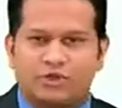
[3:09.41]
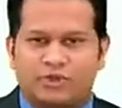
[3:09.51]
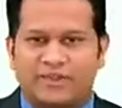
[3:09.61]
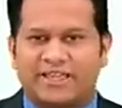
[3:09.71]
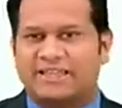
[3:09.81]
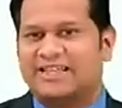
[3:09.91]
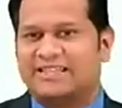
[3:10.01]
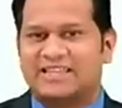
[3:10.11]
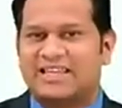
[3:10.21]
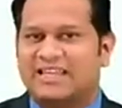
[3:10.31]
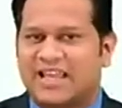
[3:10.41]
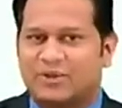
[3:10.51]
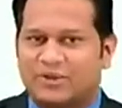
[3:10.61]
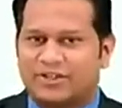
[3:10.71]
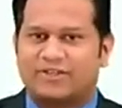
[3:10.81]
So we can easily
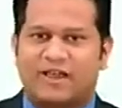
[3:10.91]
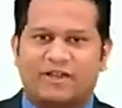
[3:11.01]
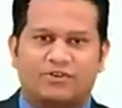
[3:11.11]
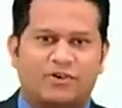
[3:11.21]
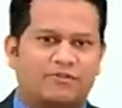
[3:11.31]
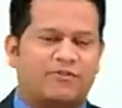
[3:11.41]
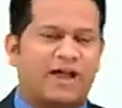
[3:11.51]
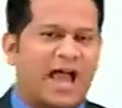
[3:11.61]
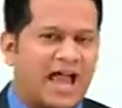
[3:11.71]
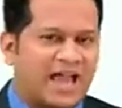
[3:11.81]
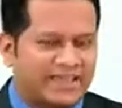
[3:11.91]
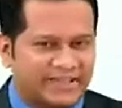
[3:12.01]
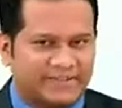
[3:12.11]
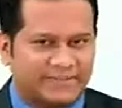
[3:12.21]
calculate the value of I.